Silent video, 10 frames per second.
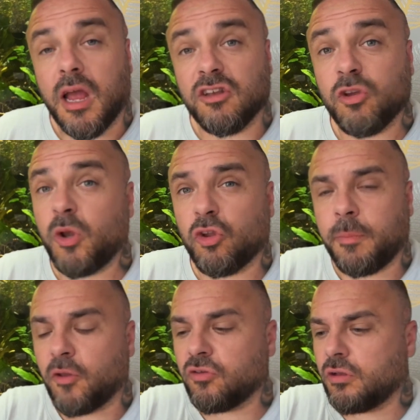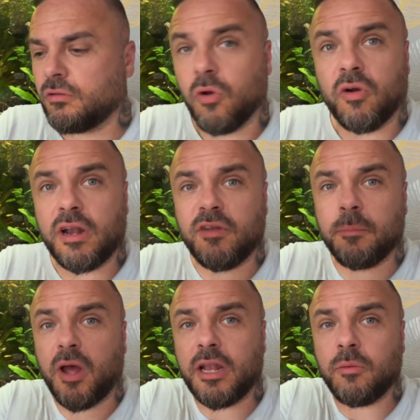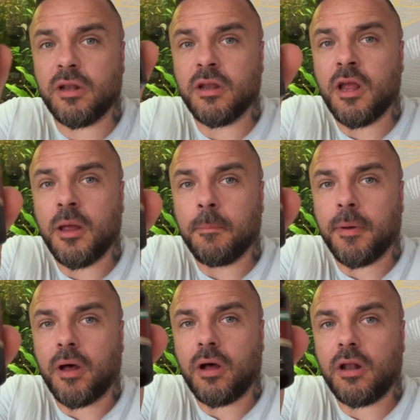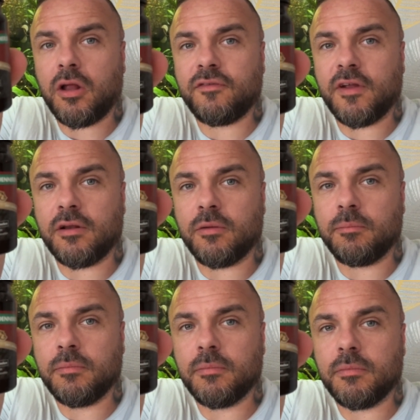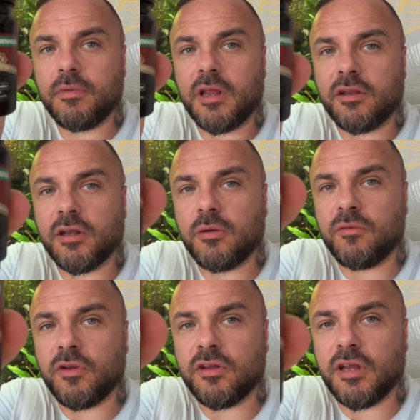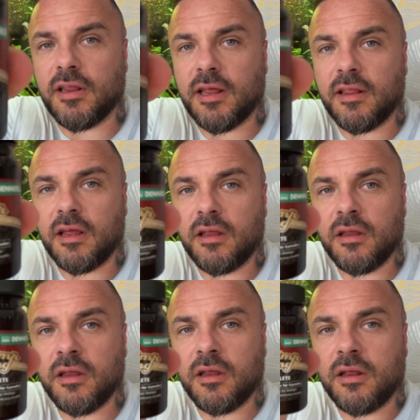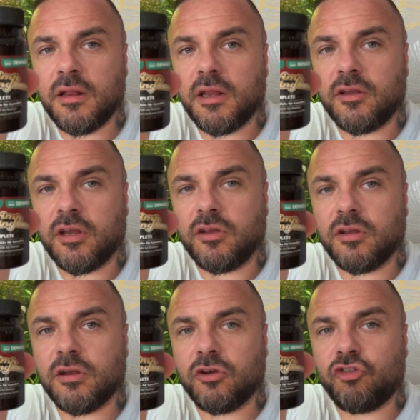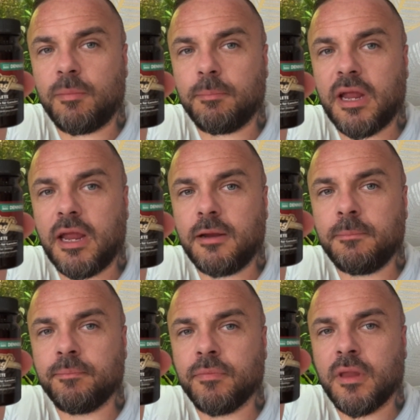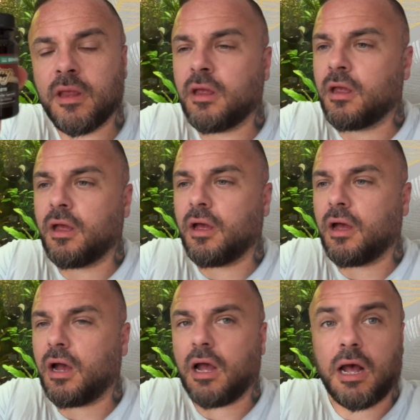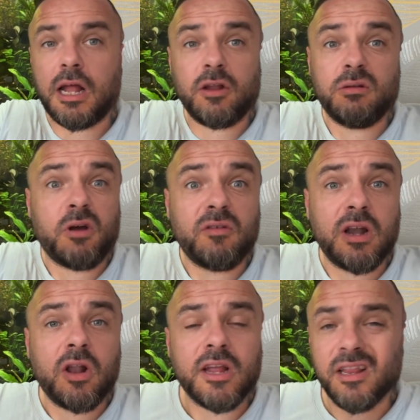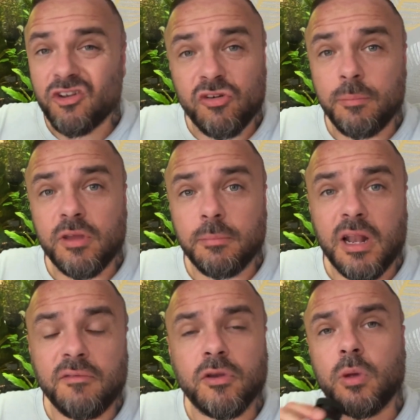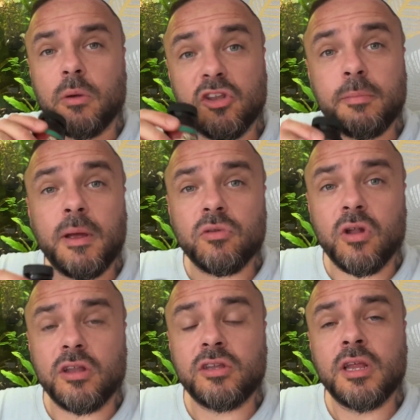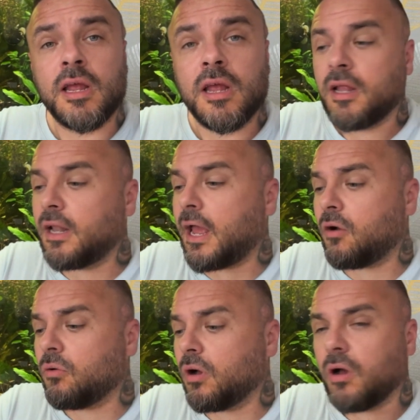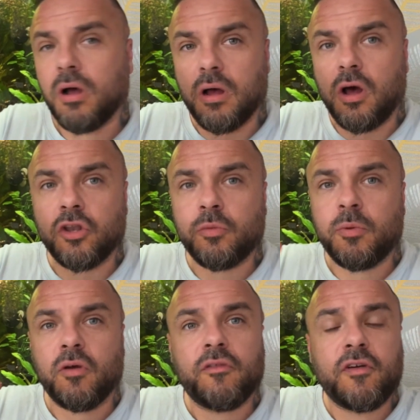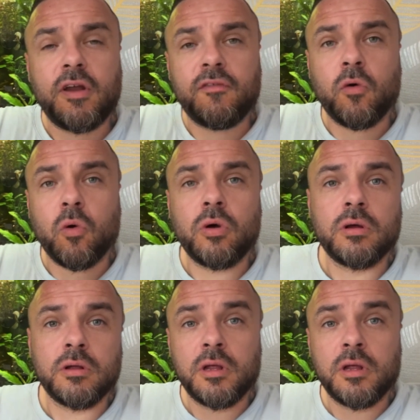Okay, so we're not sponsored or anything by anyone, but I like to feed them this. I don't know if you can see that there. This is Shrimp King, and I really like it. The shrimp seem to love it as well. It smells nice. Now, I just put 3 or 4